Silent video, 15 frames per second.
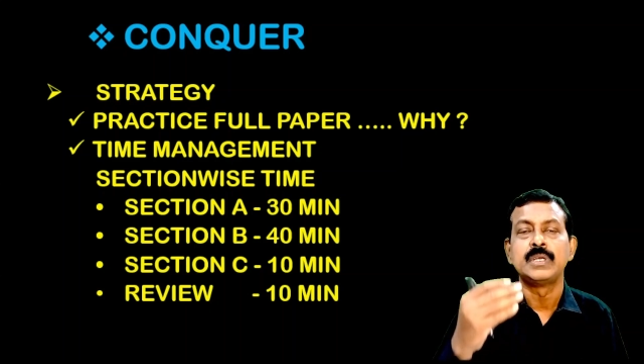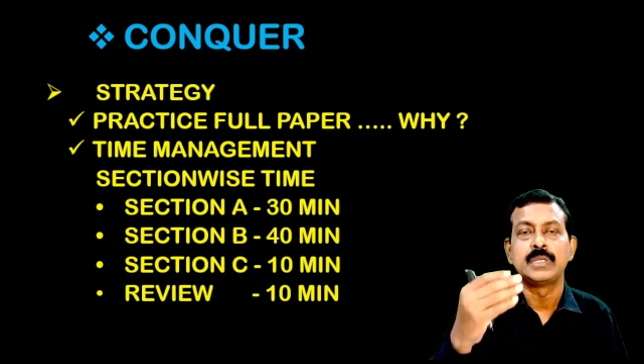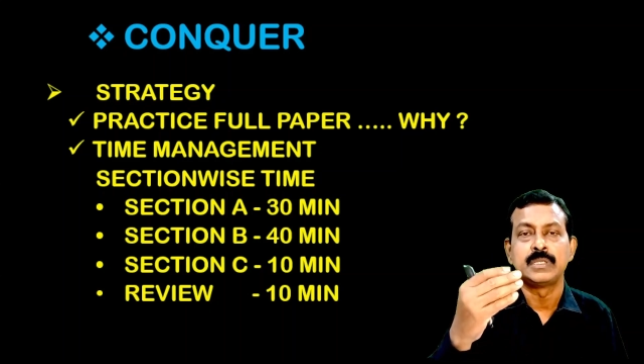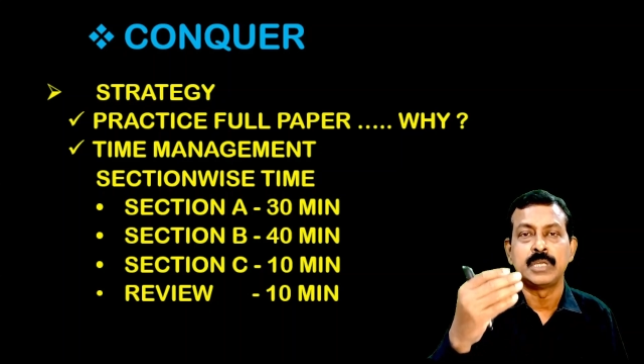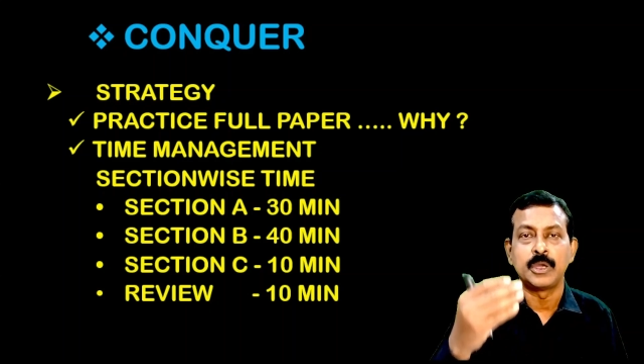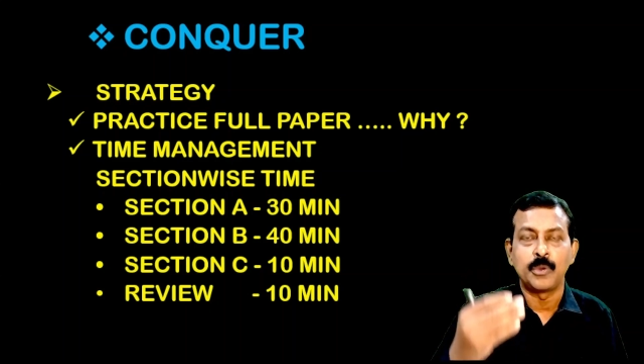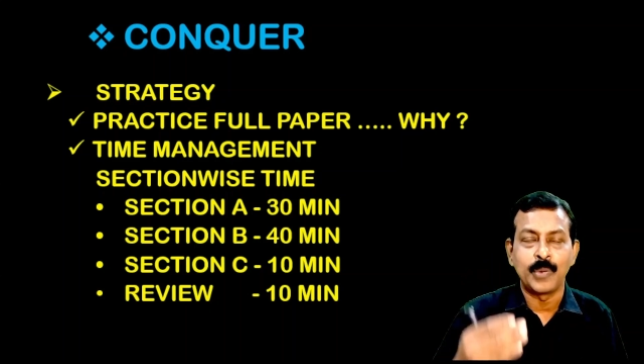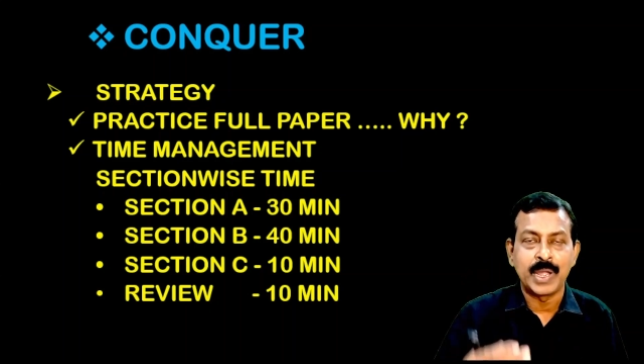
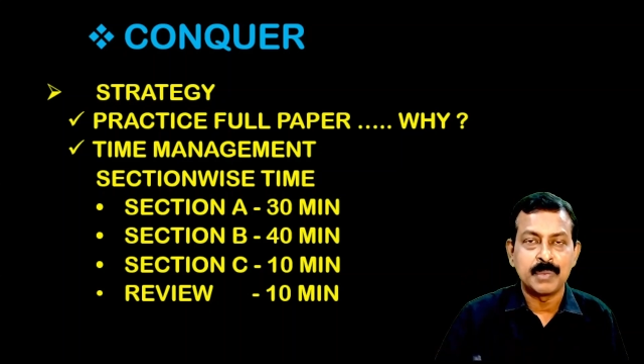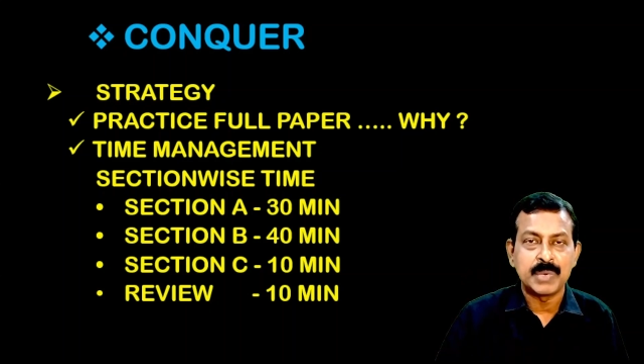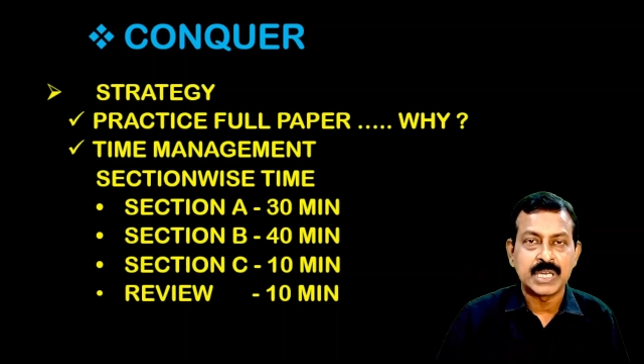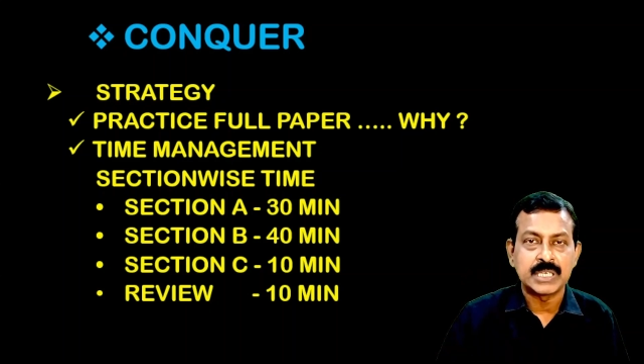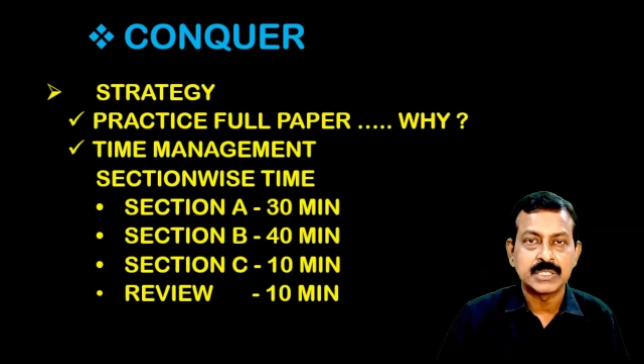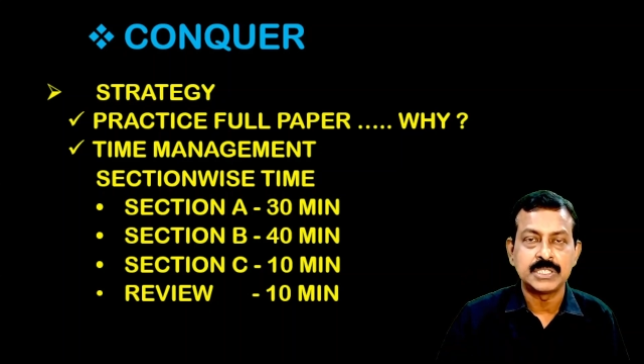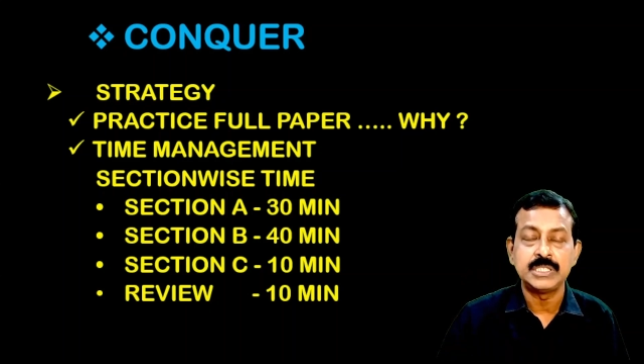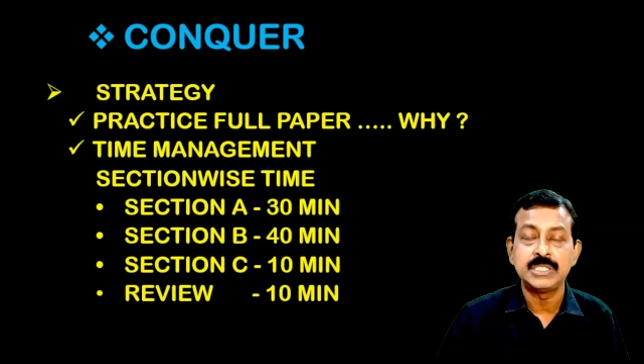the OMR
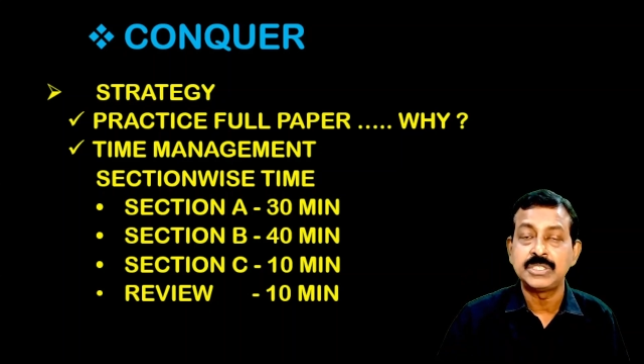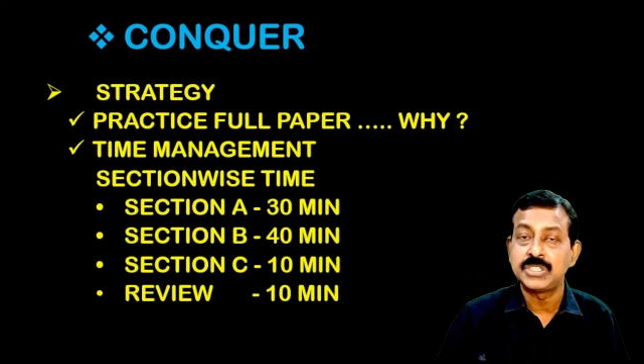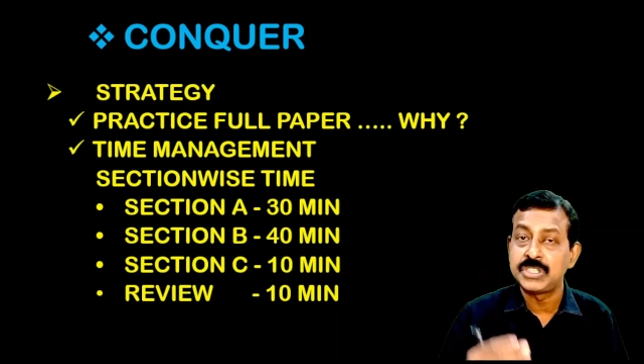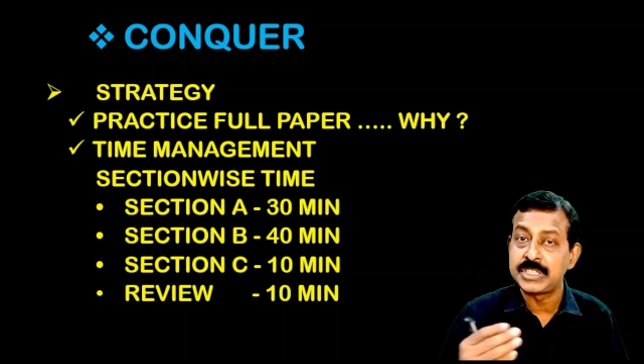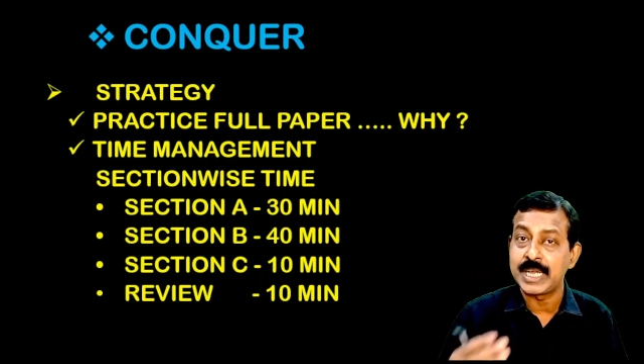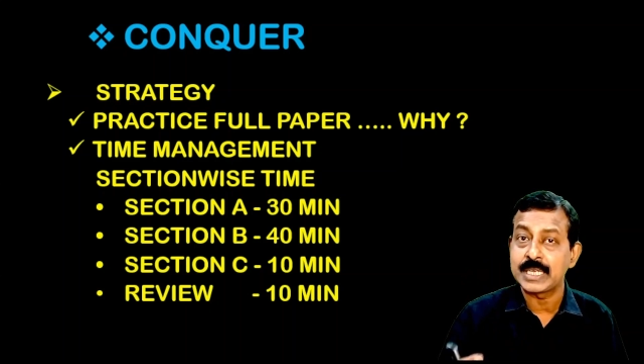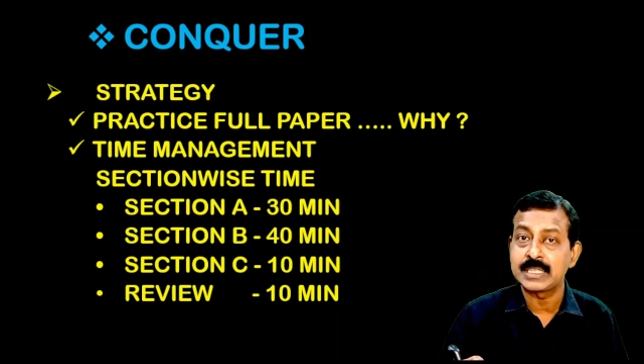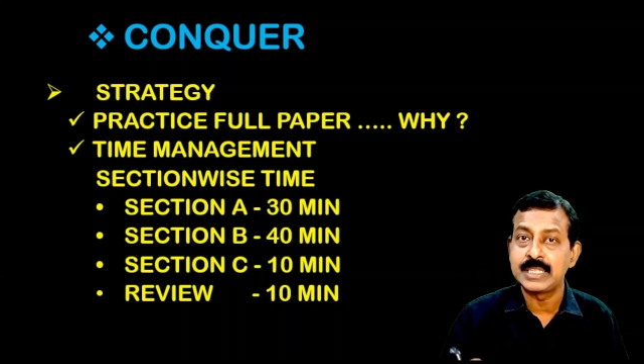sheet,
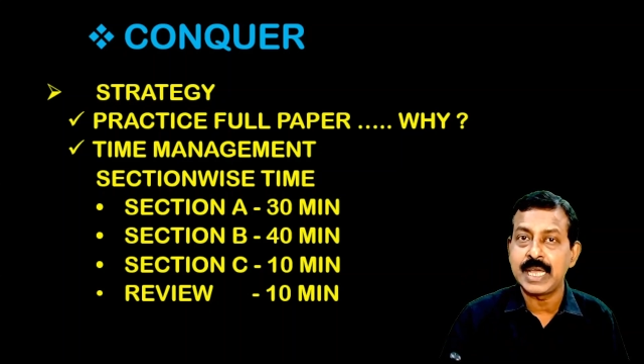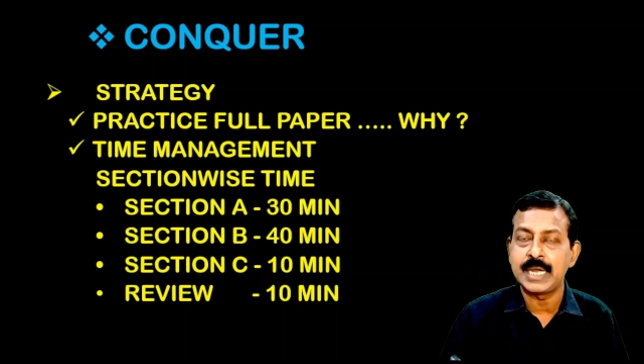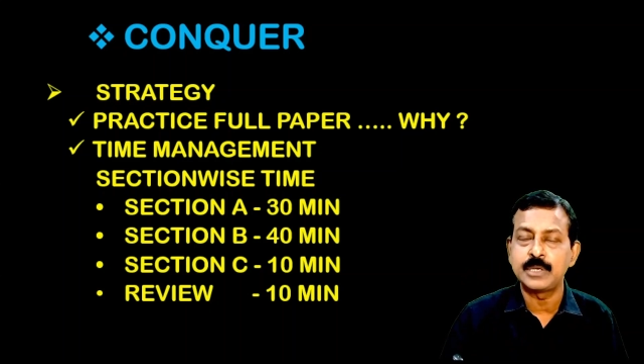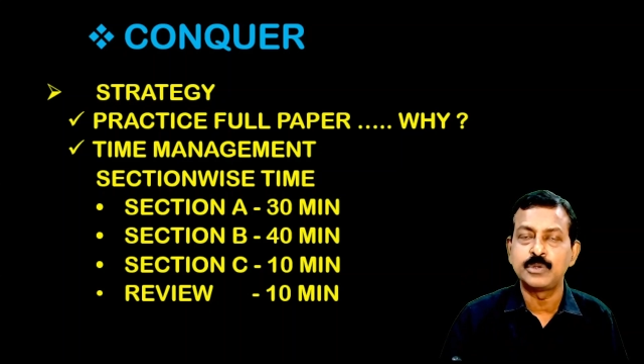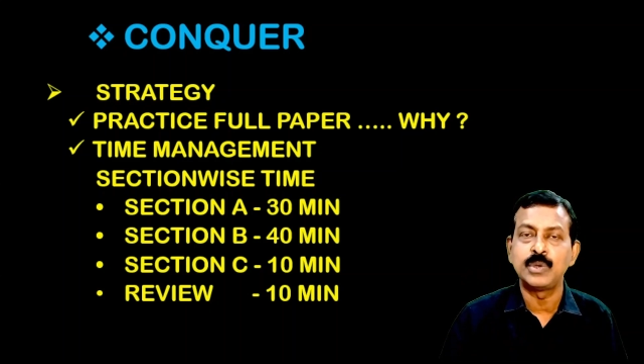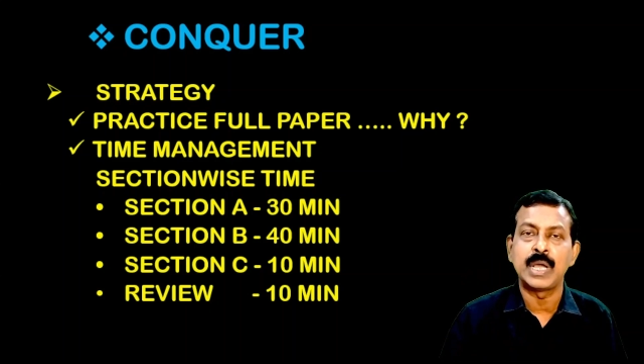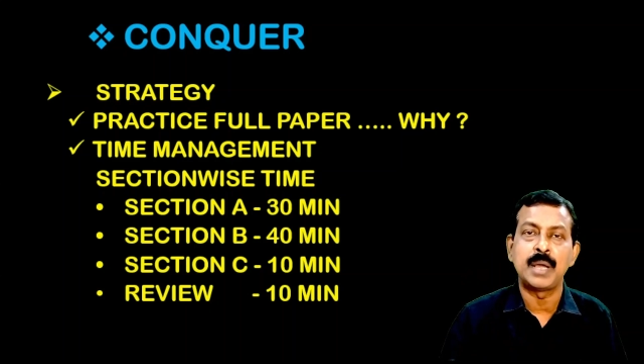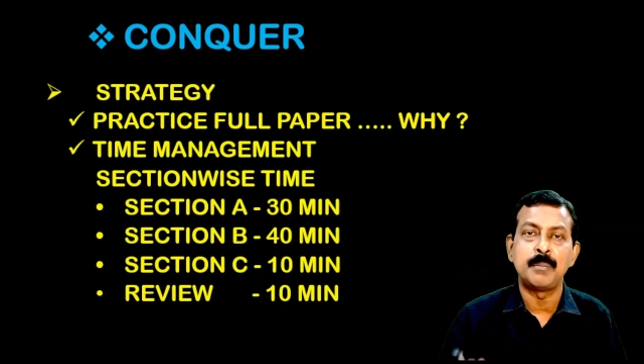check that
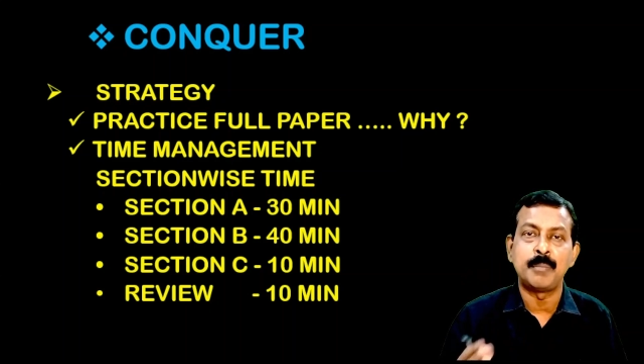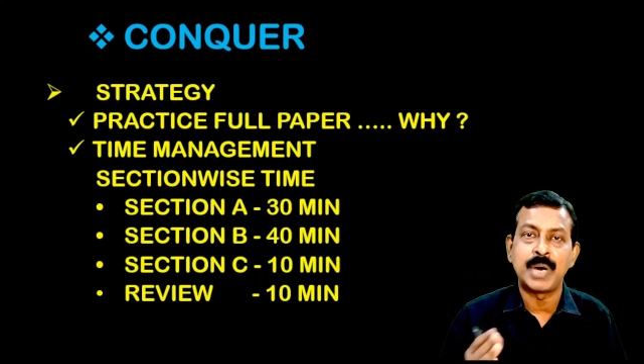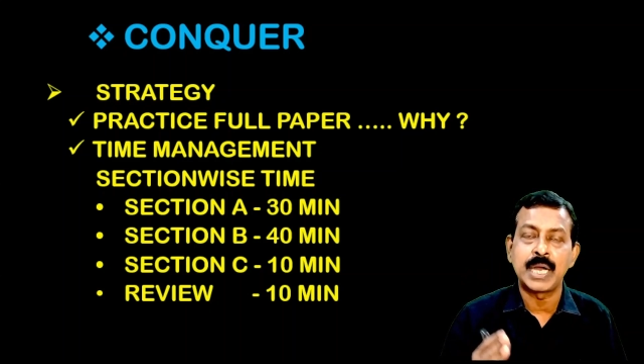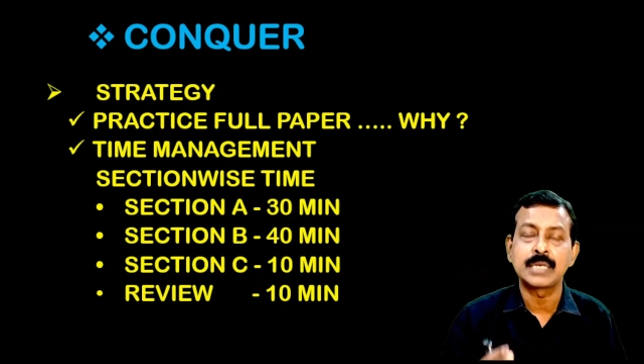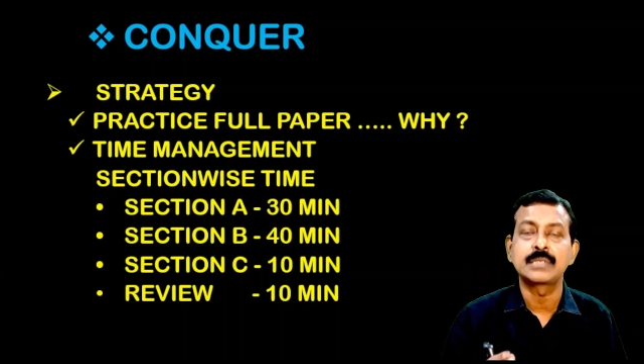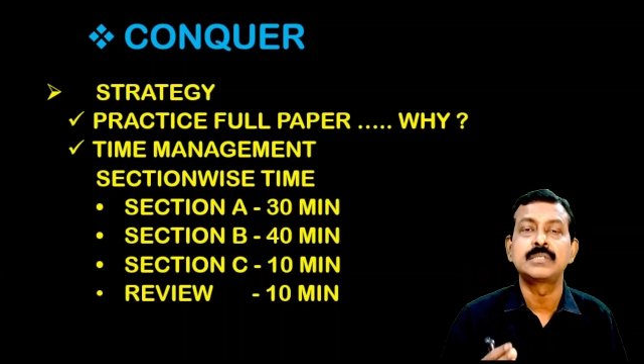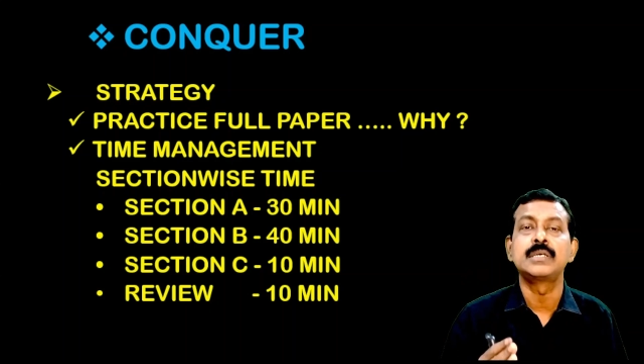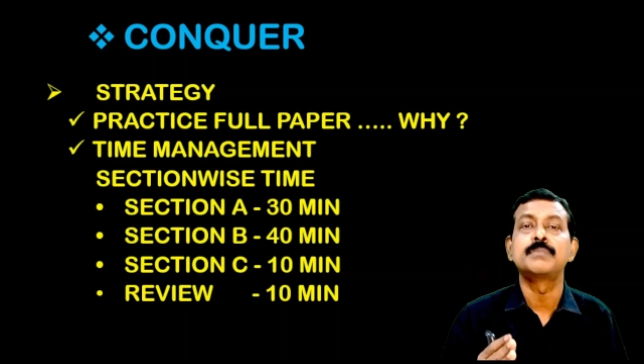you have
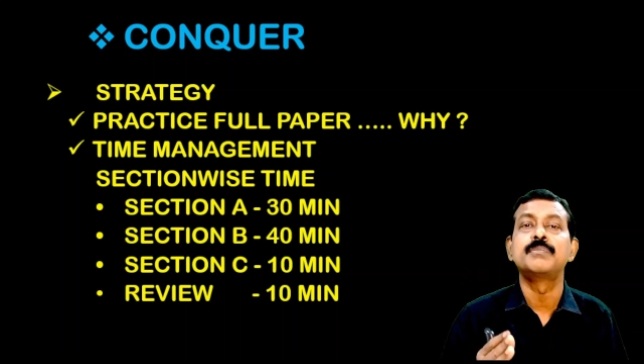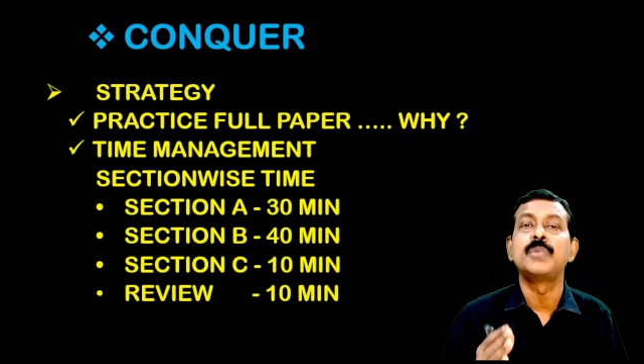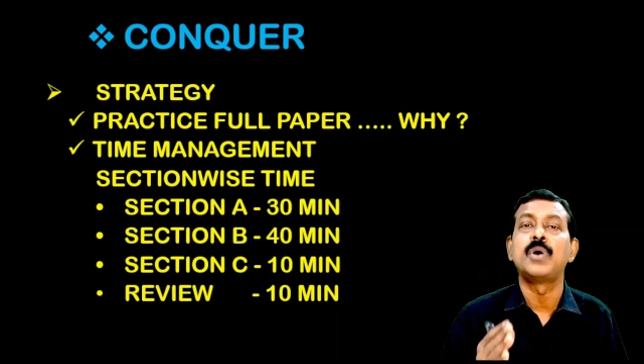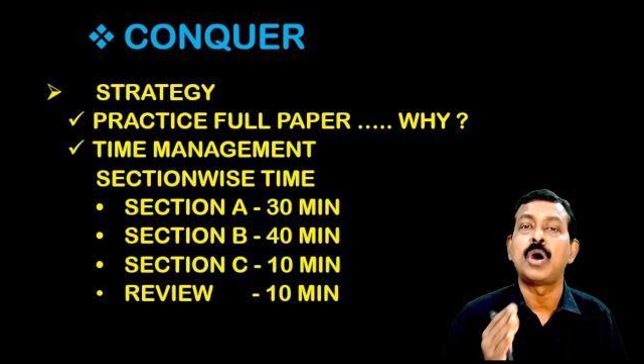marked the